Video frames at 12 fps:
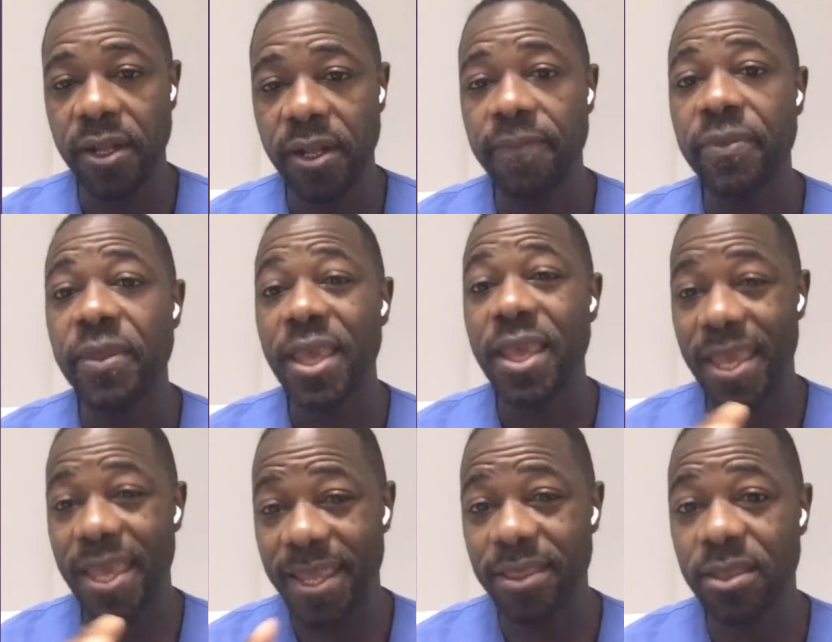
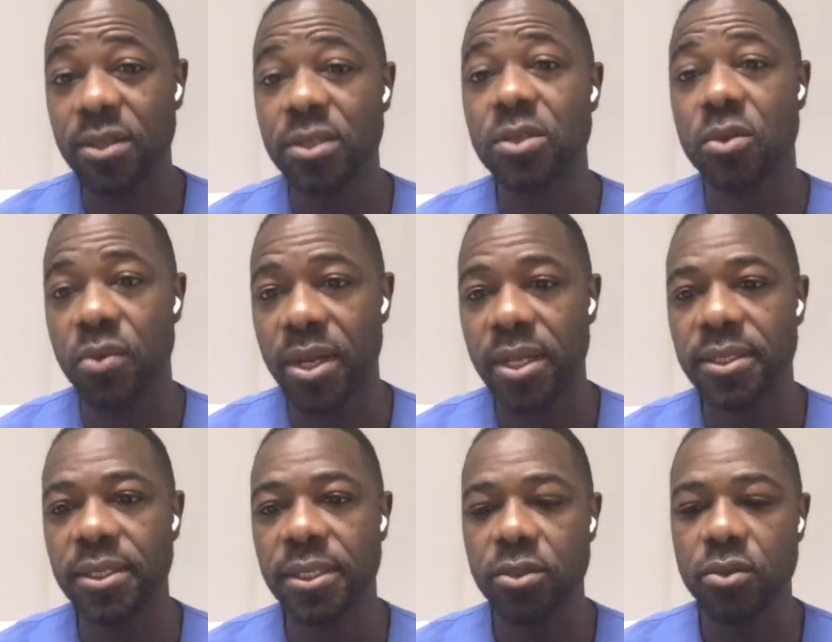tricuspid valve
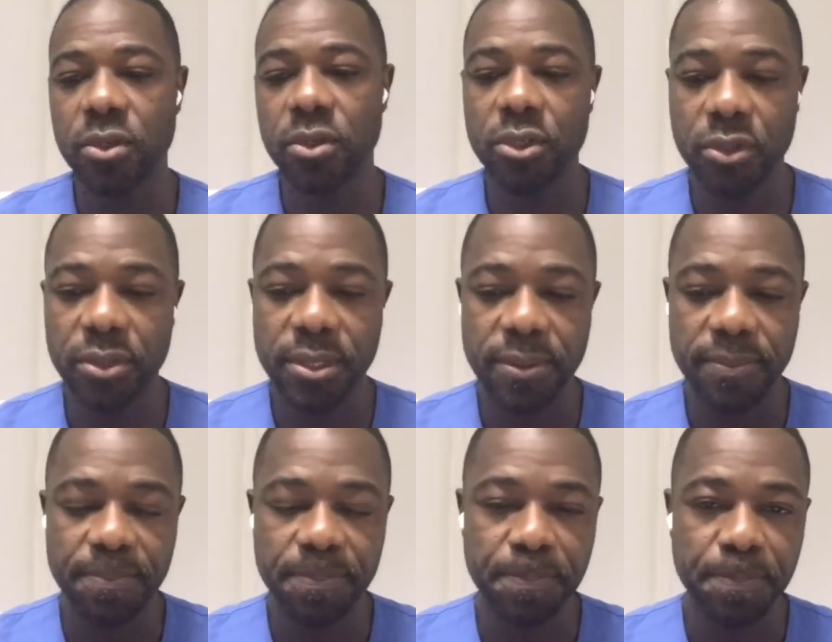and the surrounding
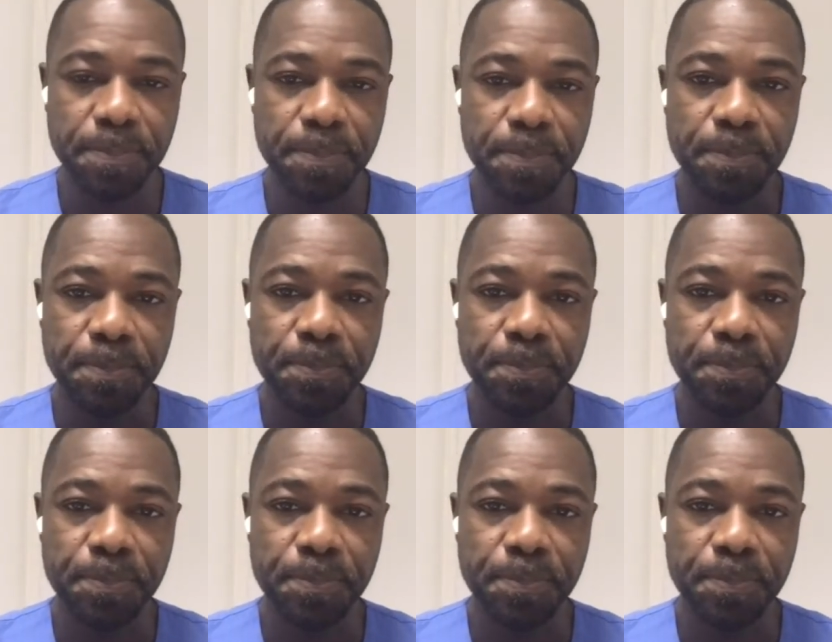structures.